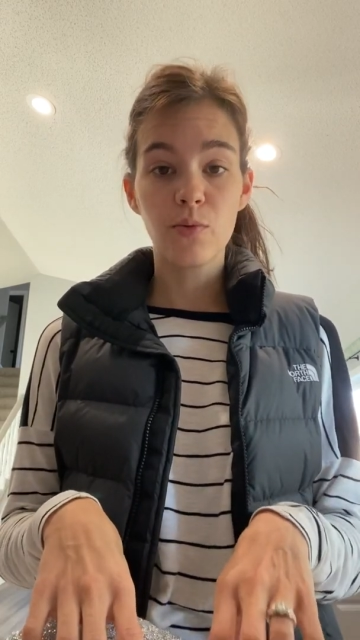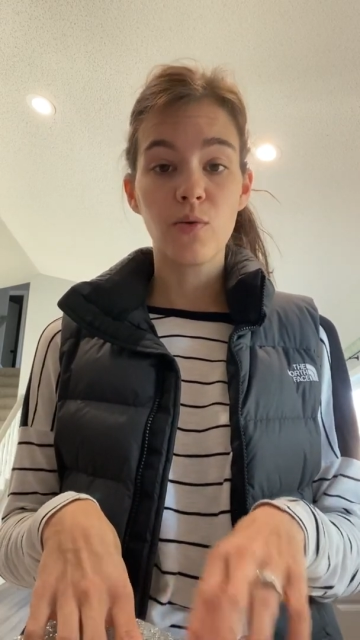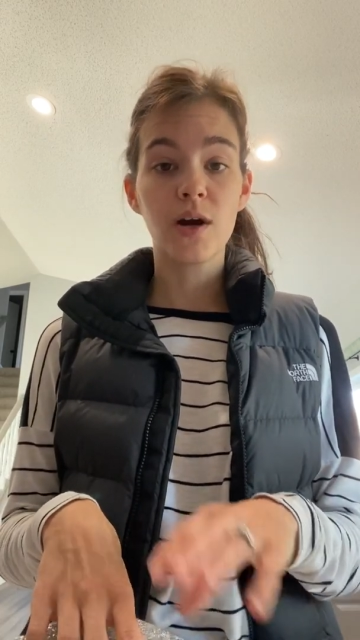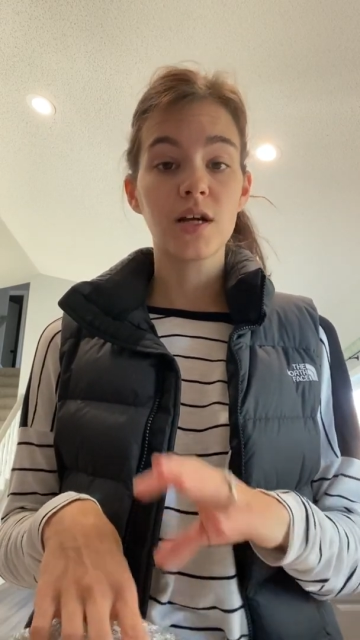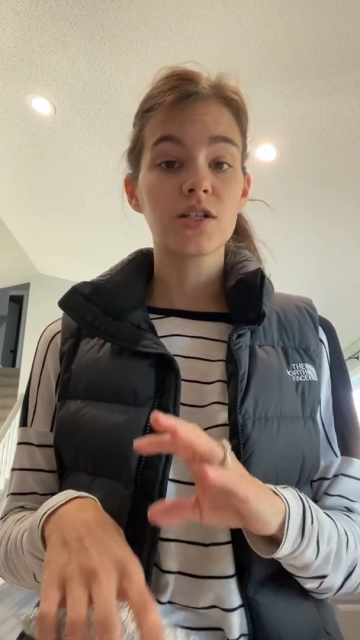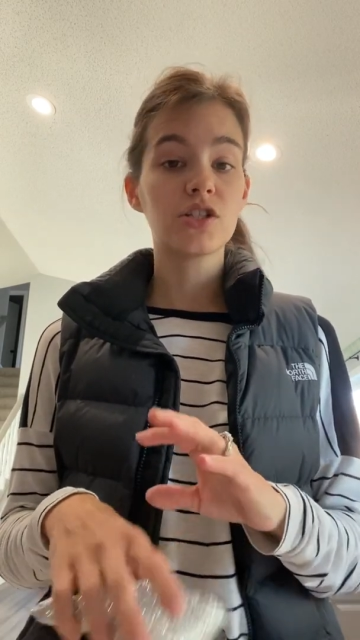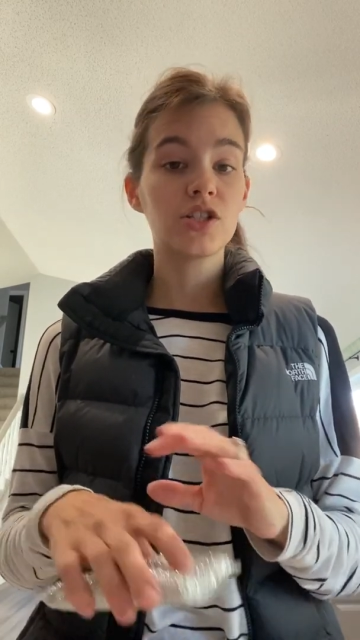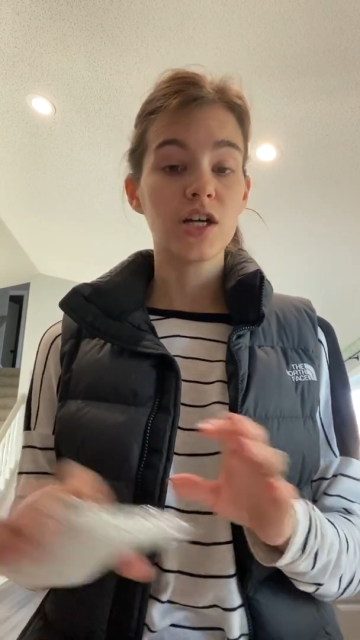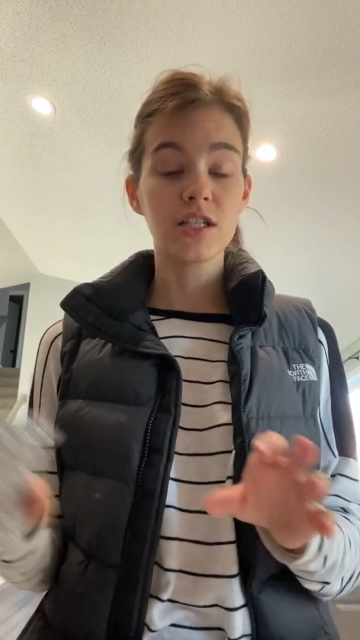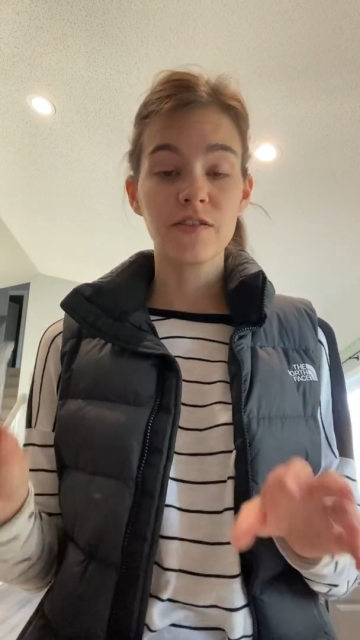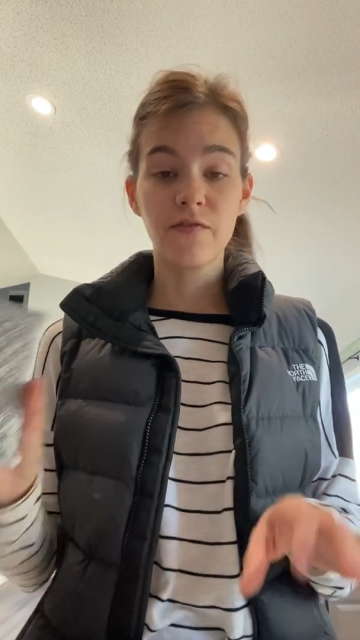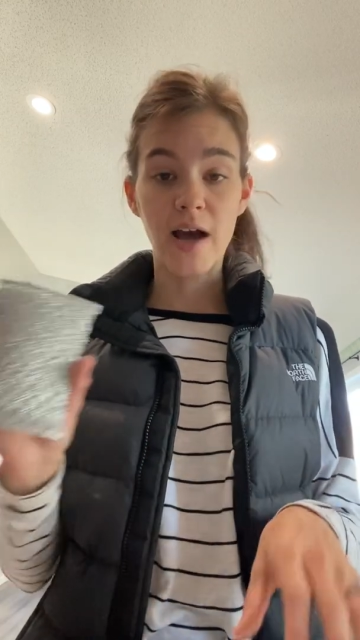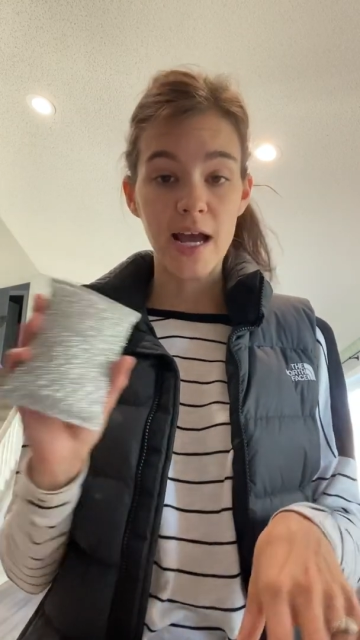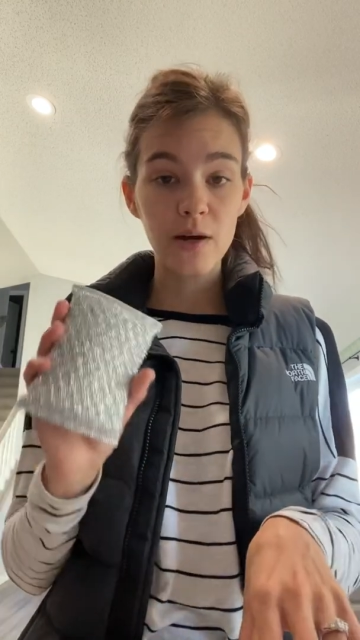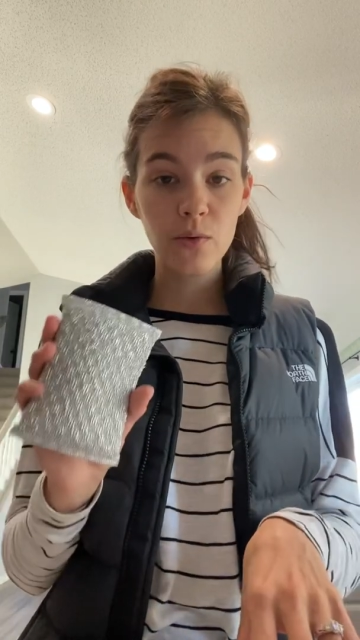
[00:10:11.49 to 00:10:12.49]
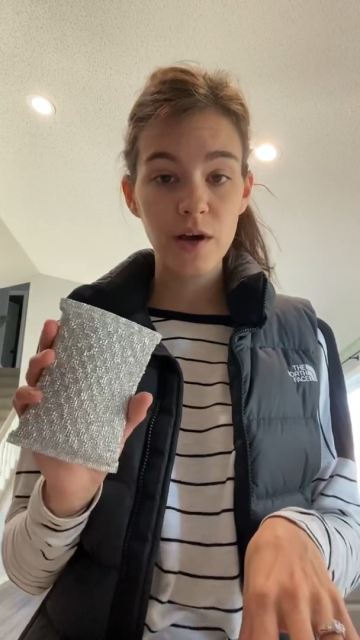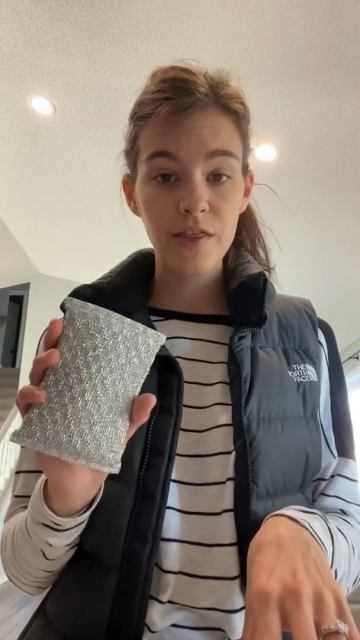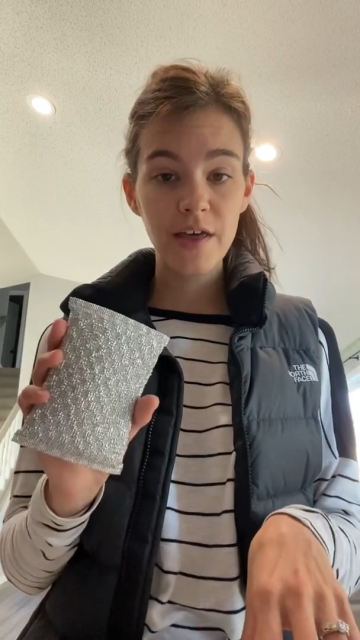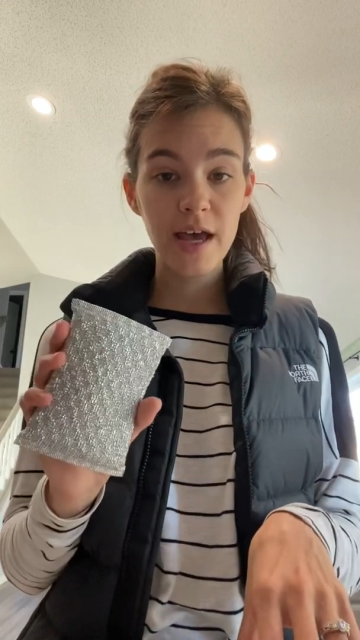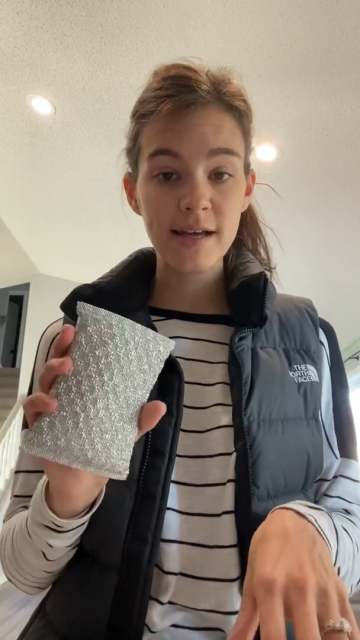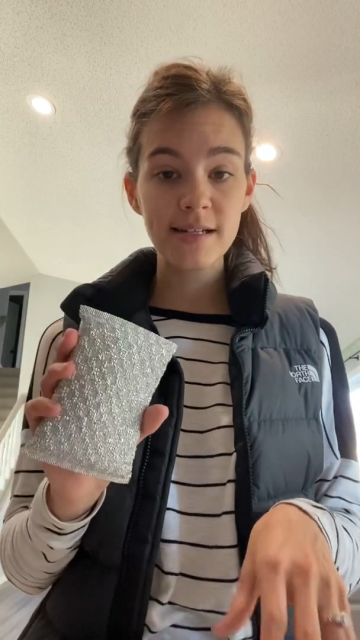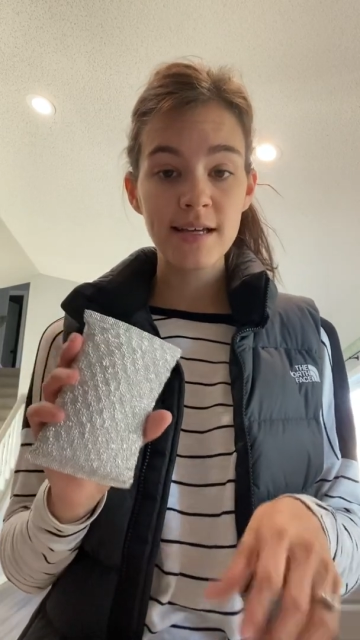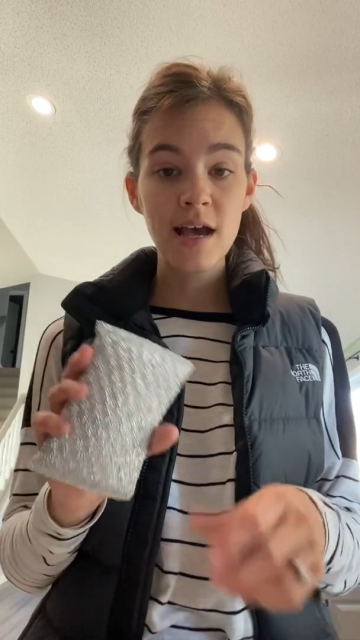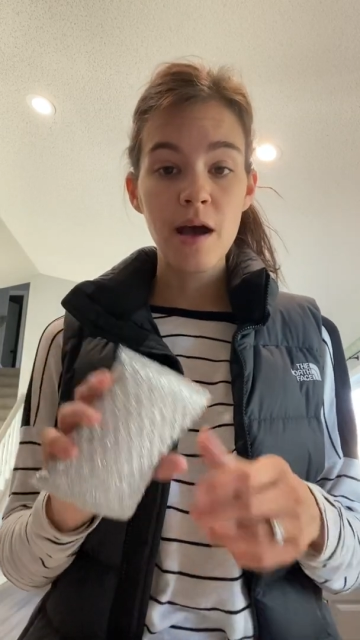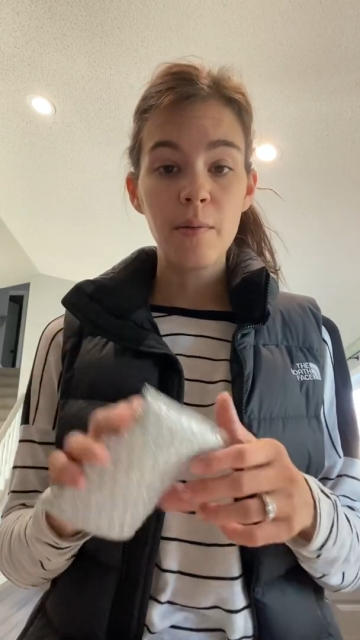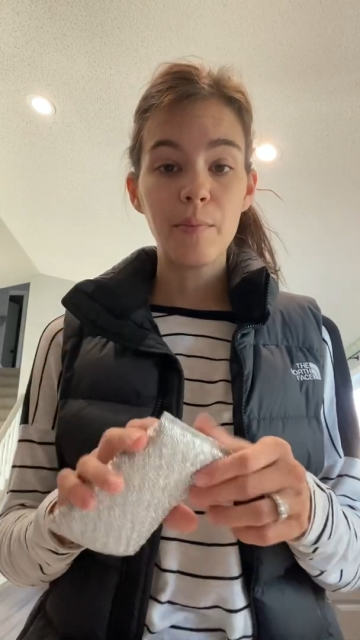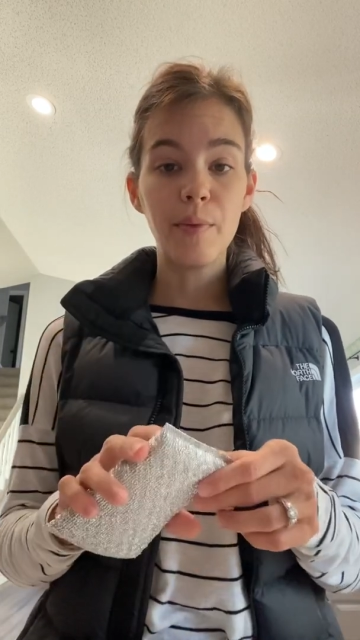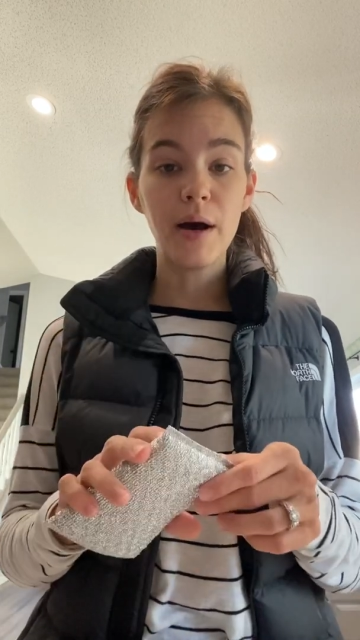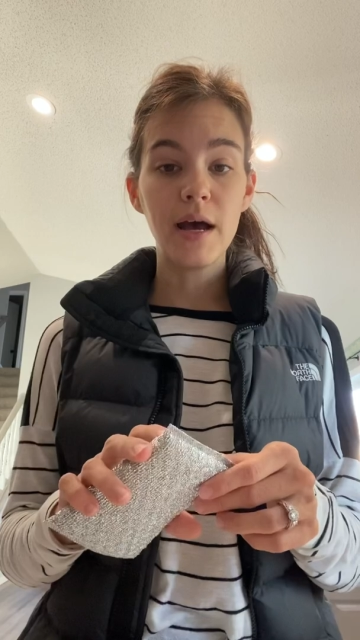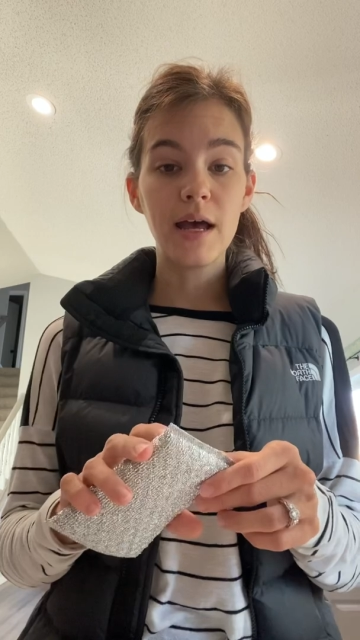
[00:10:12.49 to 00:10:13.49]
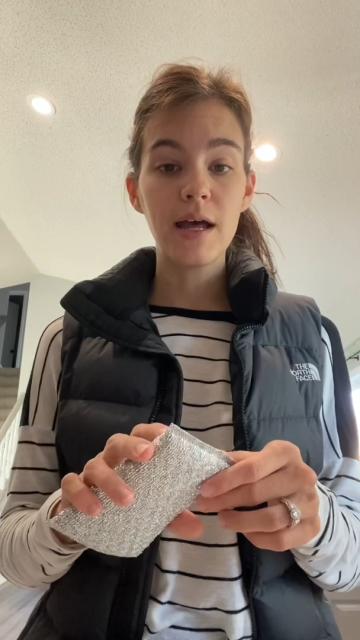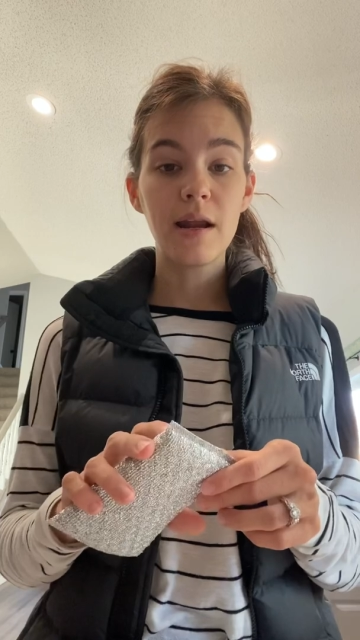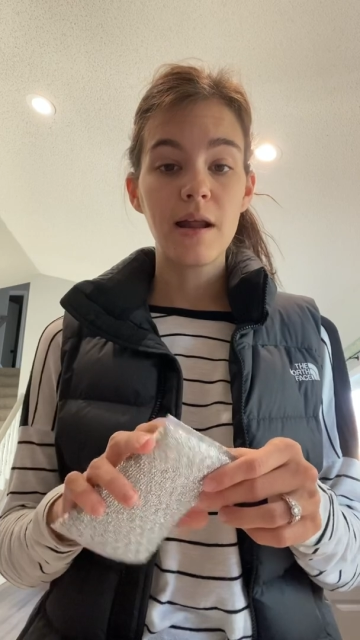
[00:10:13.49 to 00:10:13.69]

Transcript: works just fine with it, but